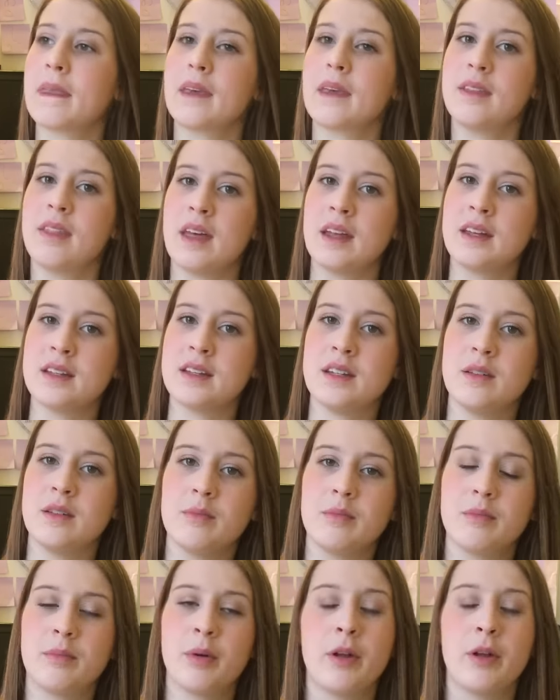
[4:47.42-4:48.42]
they
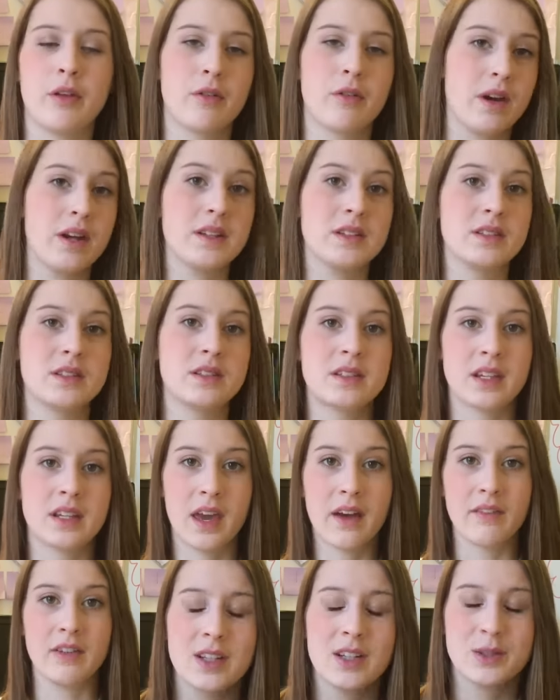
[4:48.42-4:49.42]
didn't put the grades
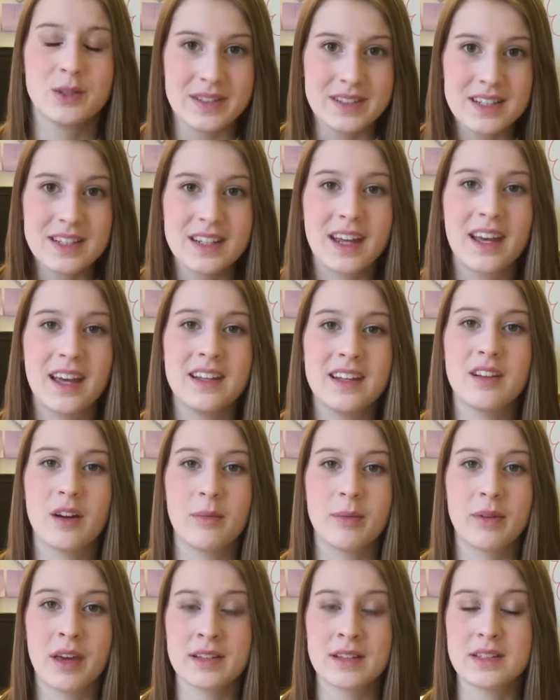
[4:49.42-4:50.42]
together, so I didn't end
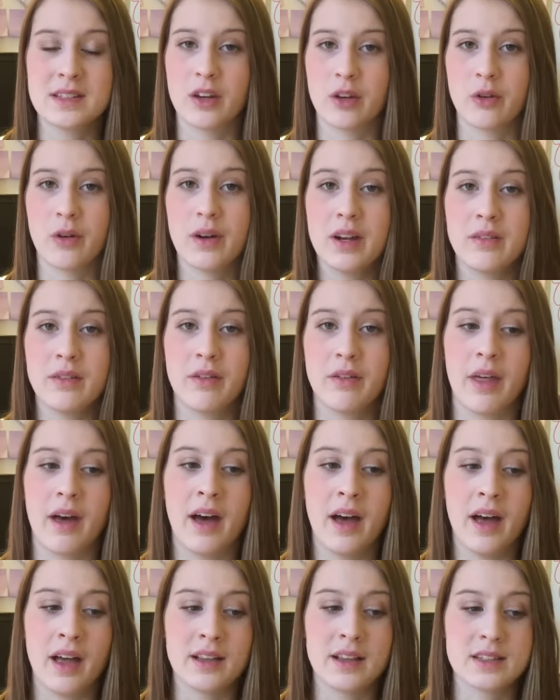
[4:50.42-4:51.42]
up getting a grade for
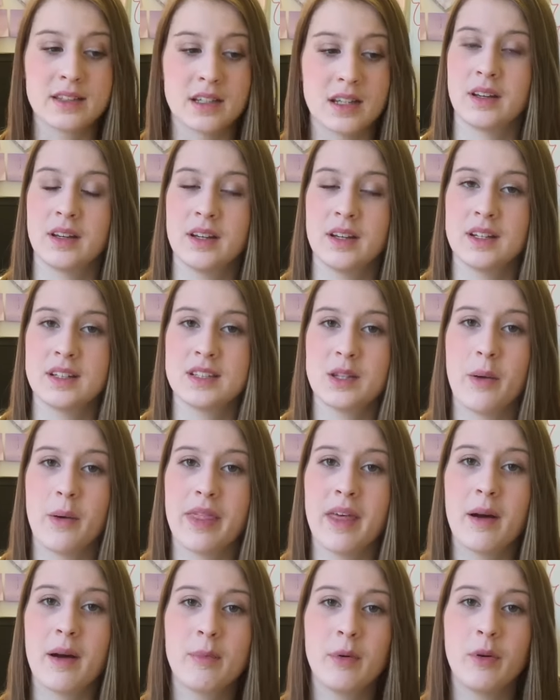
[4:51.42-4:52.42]
that. So
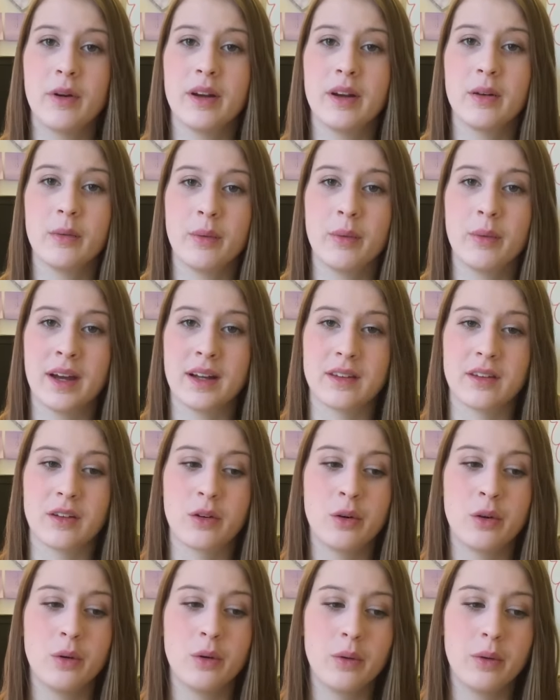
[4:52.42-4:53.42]
at that point we had to
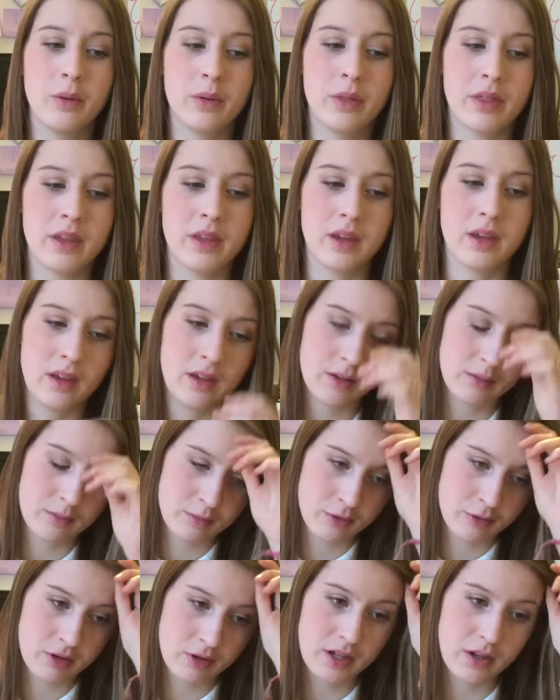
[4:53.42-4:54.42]
call the
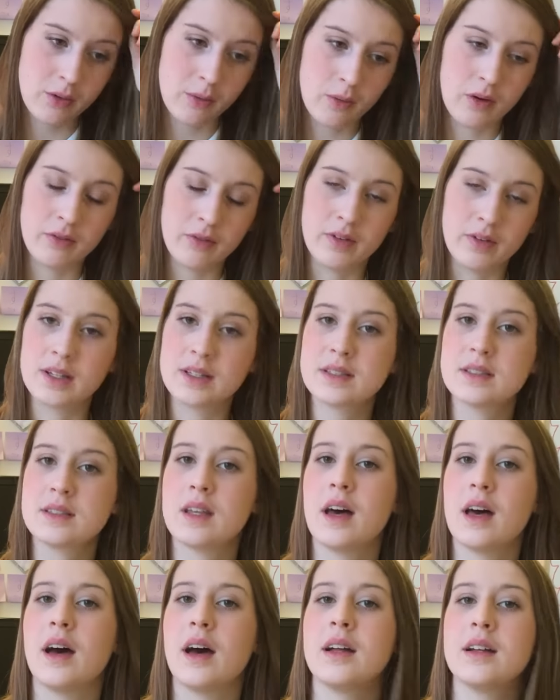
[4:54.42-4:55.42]
pre-U office
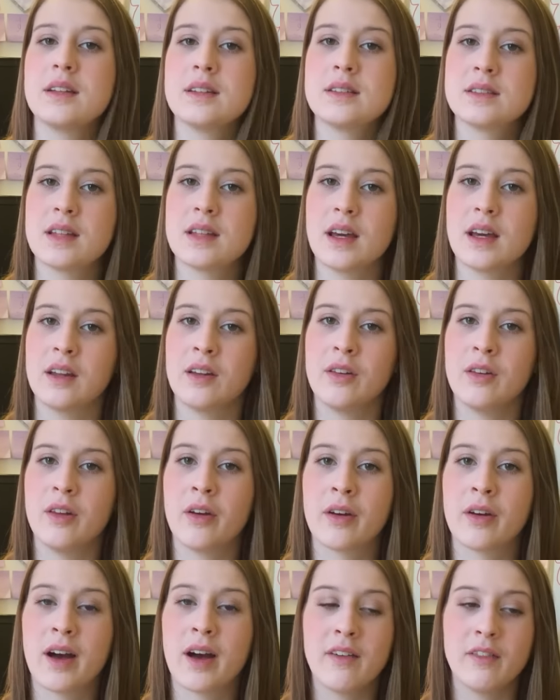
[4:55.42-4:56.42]
and say,
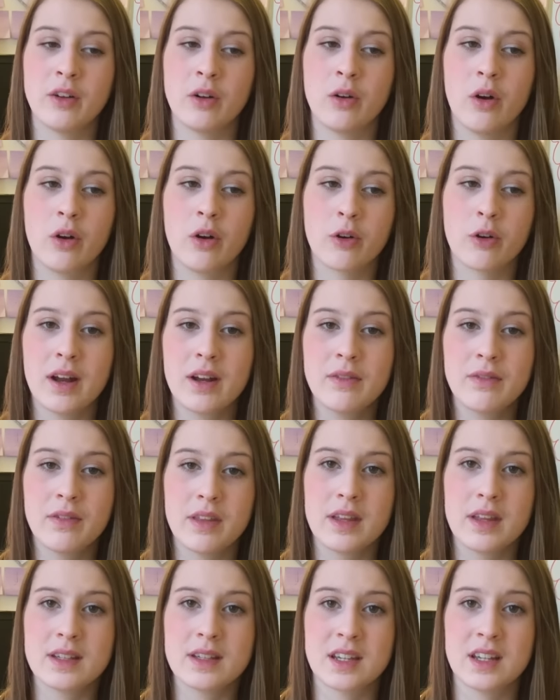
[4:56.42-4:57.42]
look, I haven't got a grade for
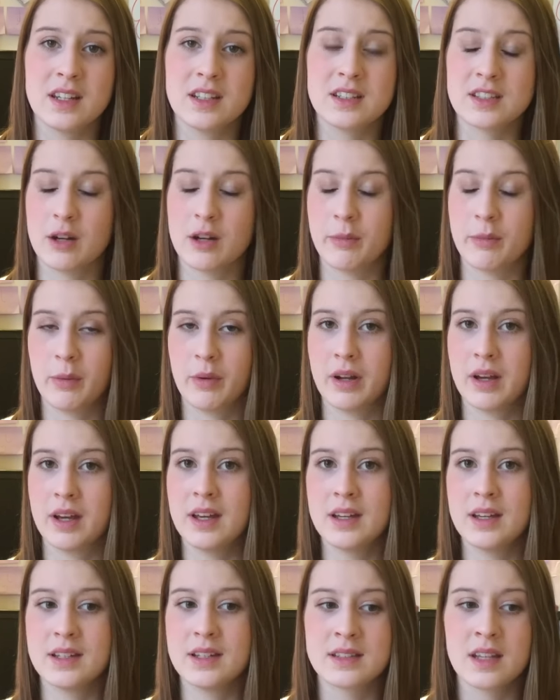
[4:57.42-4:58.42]
this, can you tell me what it
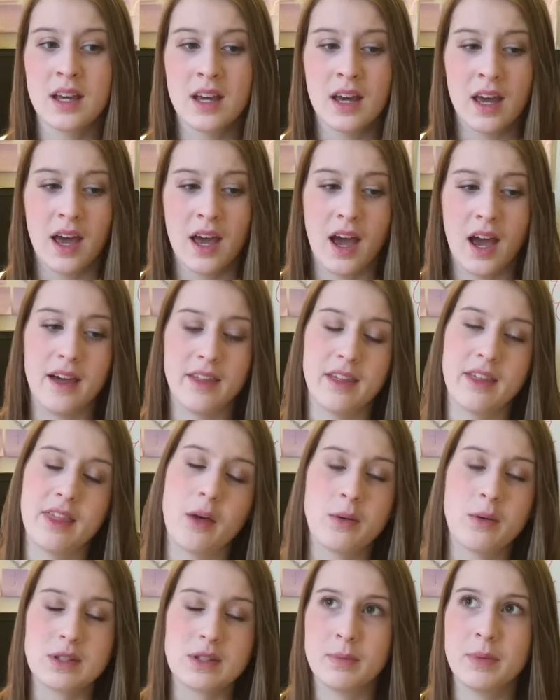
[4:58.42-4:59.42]
is? And then
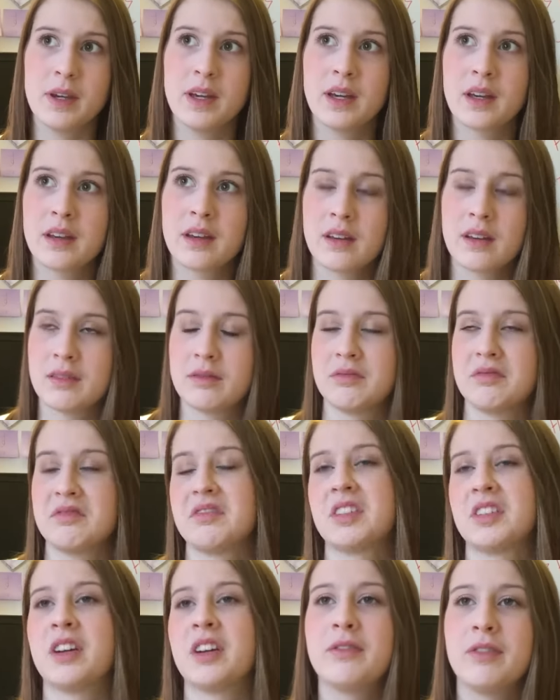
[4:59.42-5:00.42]
there was a big
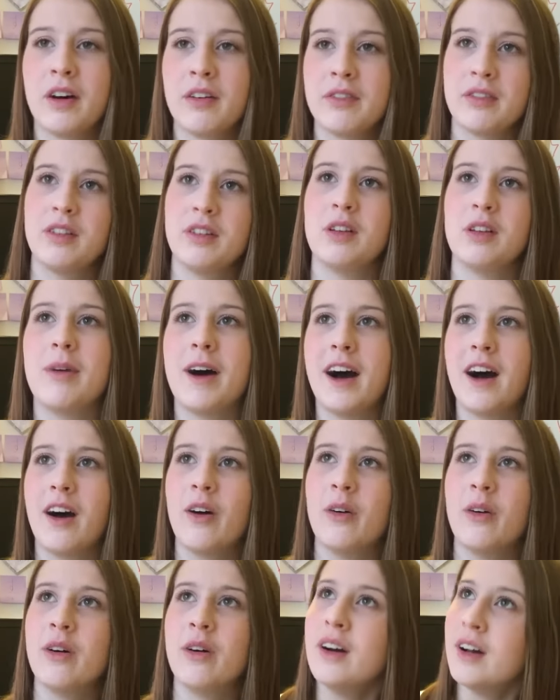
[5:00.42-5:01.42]
kerfuffle
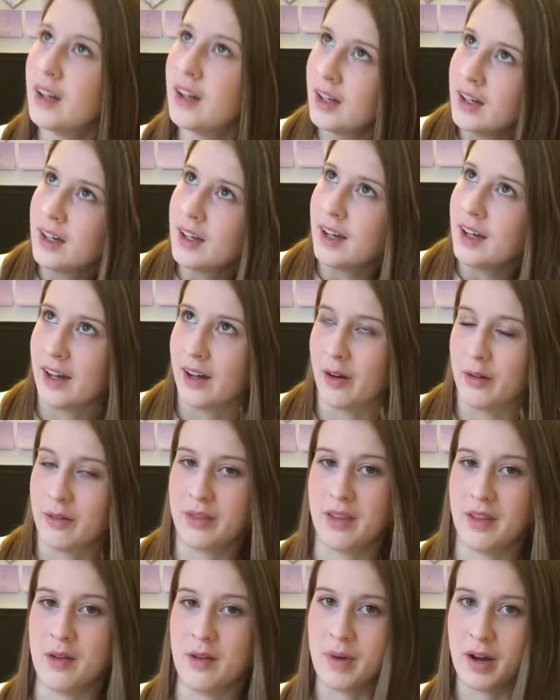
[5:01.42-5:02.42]
about how
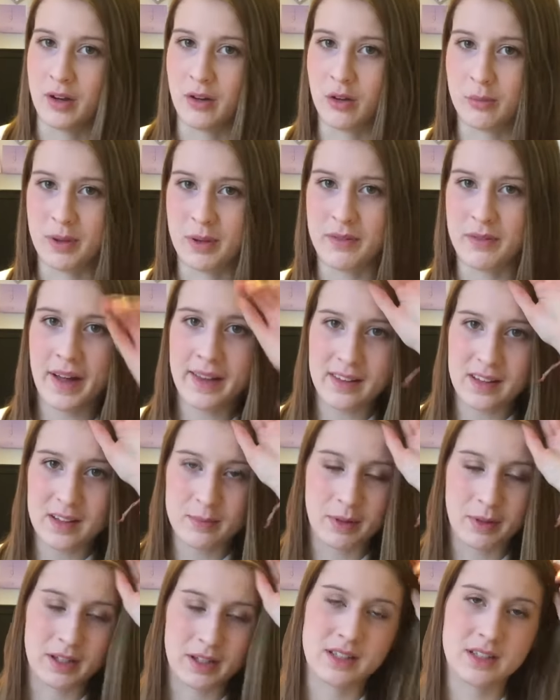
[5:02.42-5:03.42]
it might not be
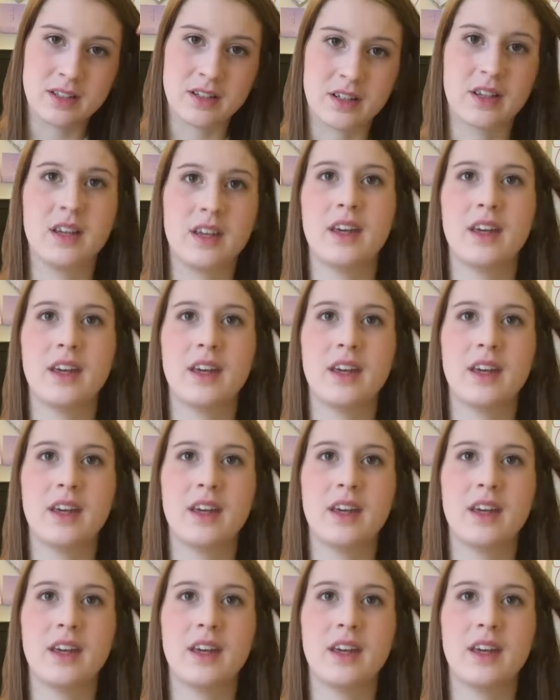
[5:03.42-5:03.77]
valid because I took a